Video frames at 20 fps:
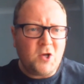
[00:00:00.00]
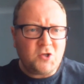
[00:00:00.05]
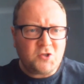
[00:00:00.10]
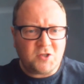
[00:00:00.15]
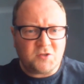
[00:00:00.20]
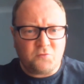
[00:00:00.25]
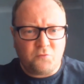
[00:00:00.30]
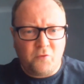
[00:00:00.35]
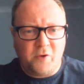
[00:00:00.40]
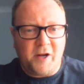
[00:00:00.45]

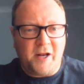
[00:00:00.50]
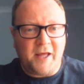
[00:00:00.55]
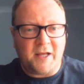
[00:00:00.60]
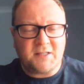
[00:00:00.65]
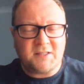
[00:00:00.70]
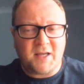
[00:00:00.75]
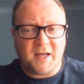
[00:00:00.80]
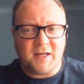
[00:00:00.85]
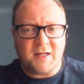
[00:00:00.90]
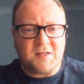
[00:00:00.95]
So it's really
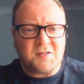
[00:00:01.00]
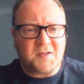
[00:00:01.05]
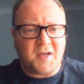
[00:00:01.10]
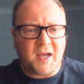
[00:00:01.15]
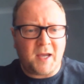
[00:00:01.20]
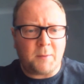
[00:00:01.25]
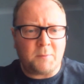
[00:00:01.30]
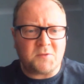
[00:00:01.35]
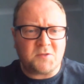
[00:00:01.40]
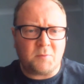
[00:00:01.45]
exciting
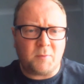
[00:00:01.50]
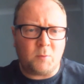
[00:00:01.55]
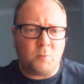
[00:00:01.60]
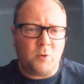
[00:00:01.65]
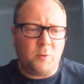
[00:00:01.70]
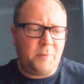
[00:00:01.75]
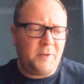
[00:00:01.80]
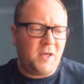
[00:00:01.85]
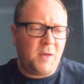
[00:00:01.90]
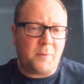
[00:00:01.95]
times. I mean,
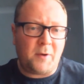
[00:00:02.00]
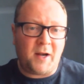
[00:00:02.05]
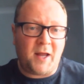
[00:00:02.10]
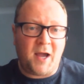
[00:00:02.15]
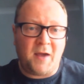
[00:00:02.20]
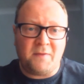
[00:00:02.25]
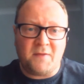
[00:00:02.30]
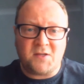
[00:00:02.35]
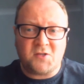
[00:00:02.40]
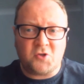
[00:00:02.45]
we'll be keeping an
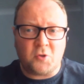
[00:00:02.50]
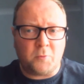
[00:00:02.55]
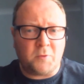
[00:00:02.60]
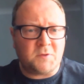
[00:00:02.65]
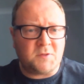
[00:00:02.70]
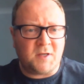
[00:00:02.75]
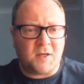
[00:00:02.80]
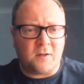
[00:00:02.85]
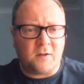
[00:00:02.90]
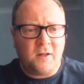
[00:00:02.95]
eye on this double
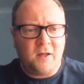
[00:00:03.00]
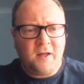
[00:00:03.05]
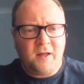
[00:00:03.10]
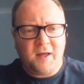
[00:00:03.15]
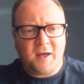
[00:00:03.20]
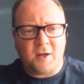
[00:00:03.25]
deal.